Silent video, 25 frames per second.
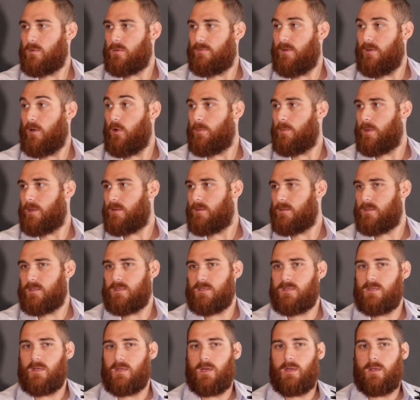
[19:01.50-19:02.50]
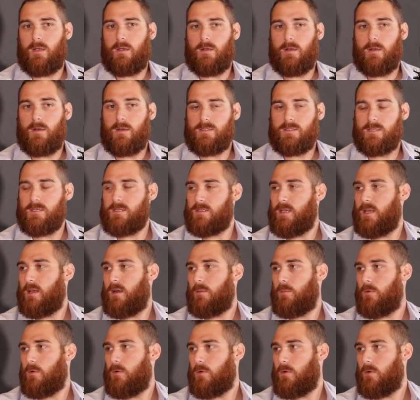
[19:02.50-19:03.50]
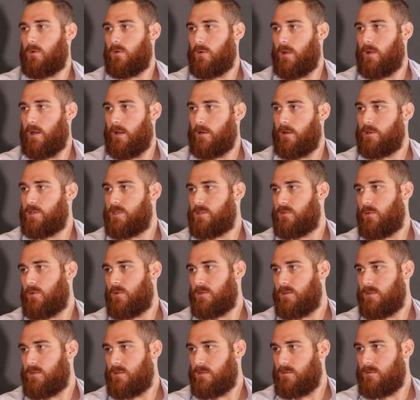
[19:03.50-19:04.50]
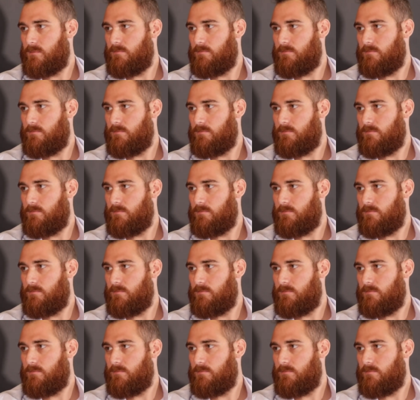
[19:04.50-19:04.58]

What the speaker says: development and sustainable energy sources.